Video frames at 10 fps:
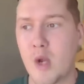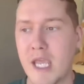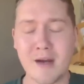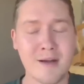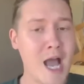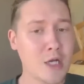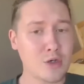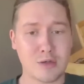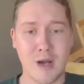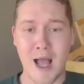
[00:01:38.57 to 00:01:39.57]
We are
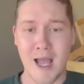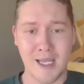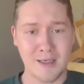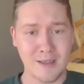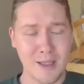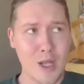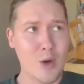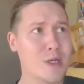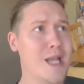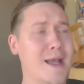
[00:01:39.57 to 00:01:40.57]
not crying.
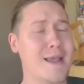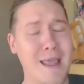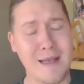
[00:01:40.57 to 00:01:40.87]
We're not